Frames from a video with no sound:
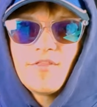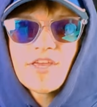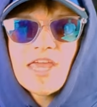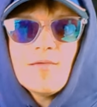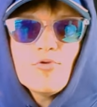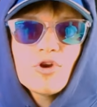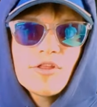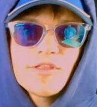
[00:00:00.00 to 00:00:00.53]
The
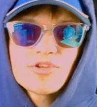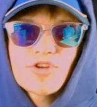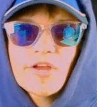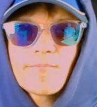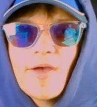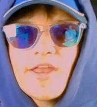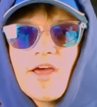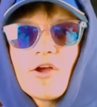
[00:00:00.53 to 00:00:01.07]
keyboard and the
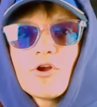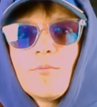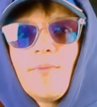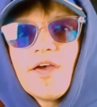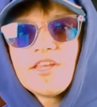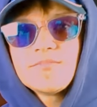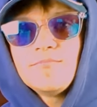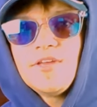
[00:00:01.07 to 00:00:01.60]
trackpad are
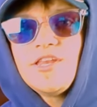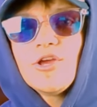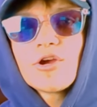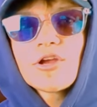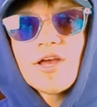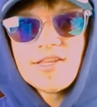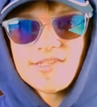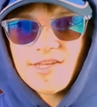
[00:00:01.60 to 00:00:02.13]
about as
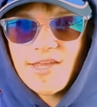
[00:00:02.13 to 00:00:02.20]
mediocre as it